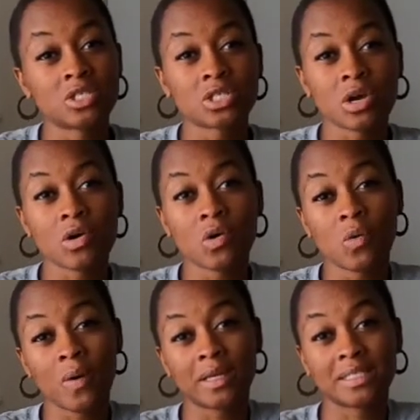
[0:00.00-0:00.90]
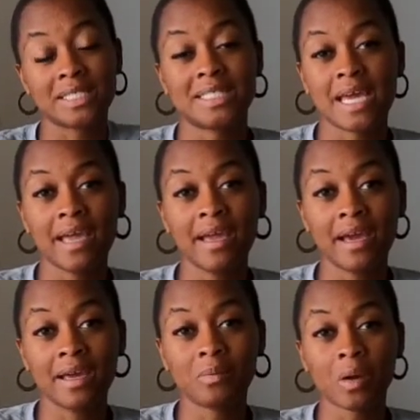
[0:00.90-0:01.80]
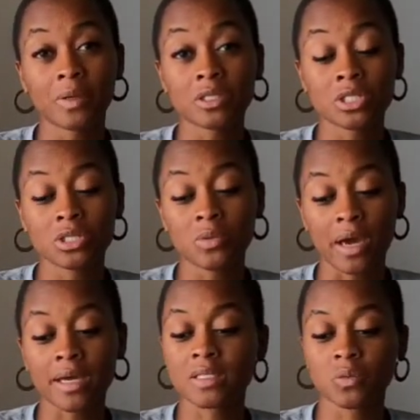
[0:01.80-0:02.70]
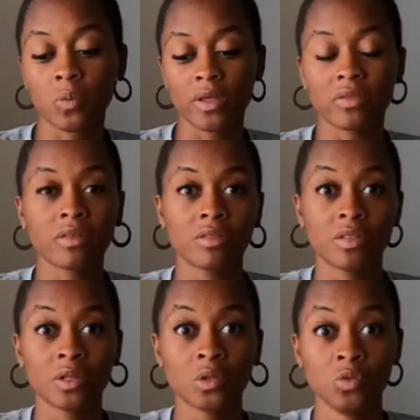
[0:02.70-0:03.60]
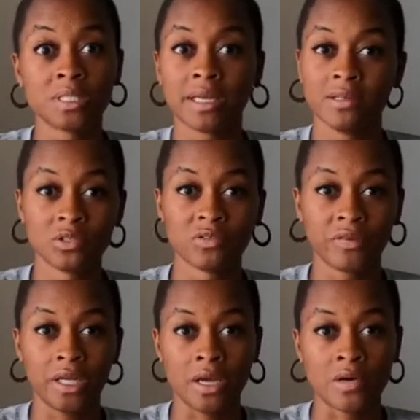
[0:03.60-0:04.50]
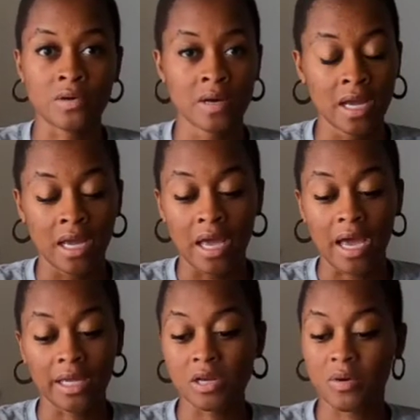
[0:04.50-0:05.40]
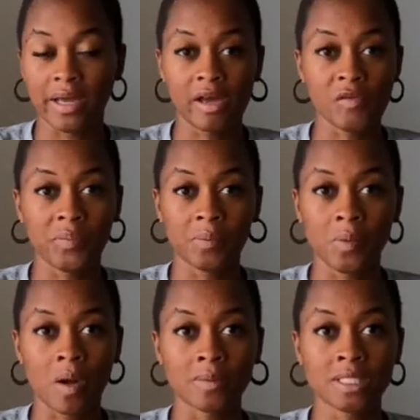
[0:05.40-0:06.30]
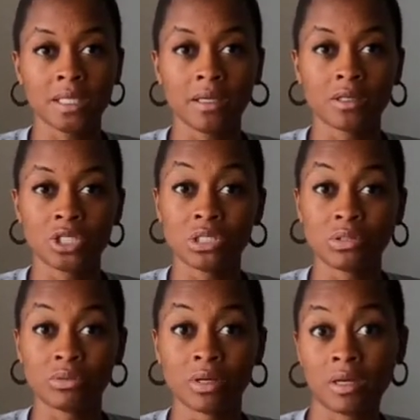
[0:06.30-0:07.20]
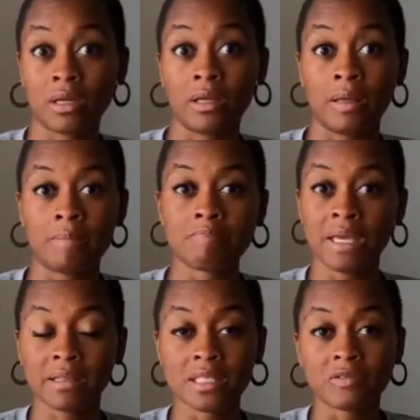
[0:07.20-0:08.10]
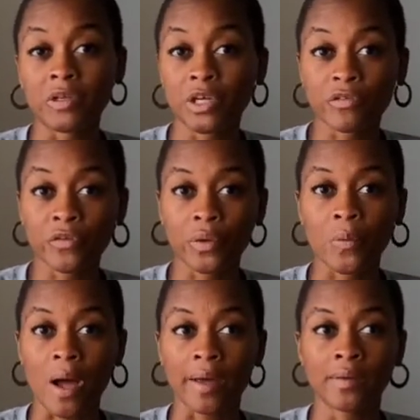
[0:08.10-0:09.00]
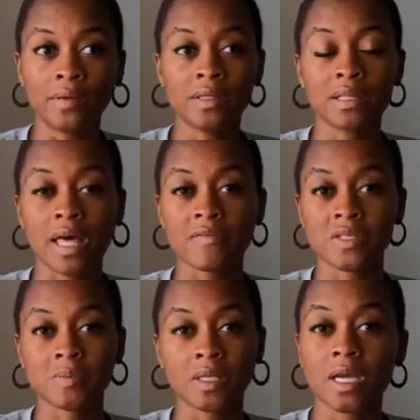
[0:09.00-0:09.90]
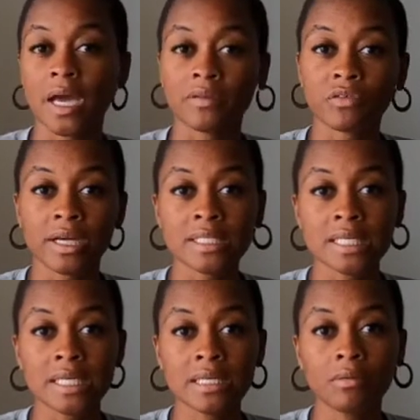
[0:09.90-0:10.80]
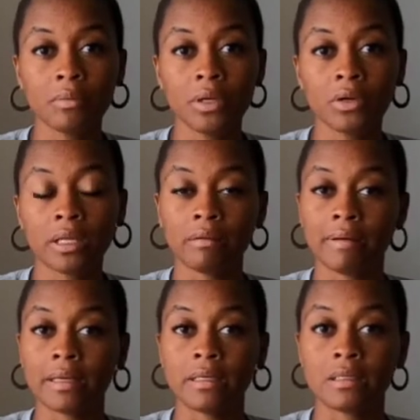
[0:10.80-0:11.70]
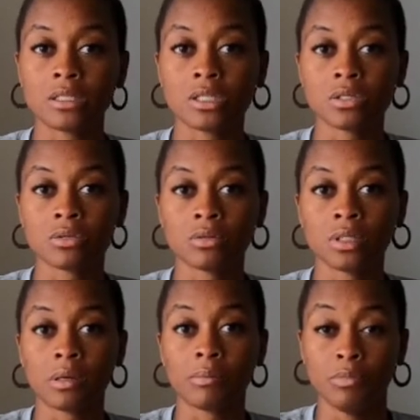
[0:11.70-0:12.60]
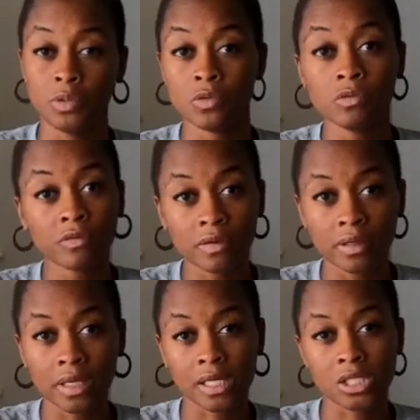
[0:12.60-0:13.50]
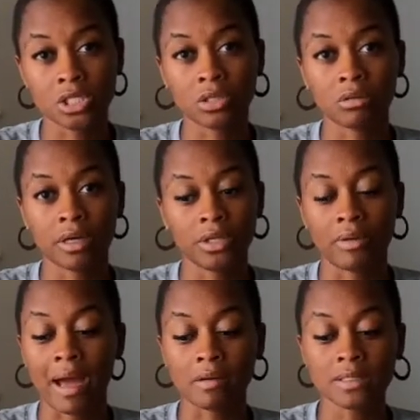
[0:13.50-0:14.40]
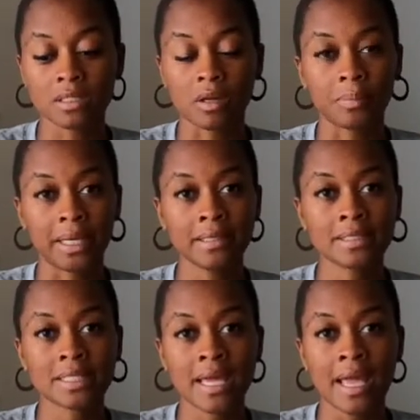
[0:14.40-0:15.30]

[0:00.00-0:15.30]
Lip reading: so today I am coming to you guys with the loop schedule video. I know I have been promising to make this video for a while. Life has been kind of crazy. We are getting ready to move into a new house on base,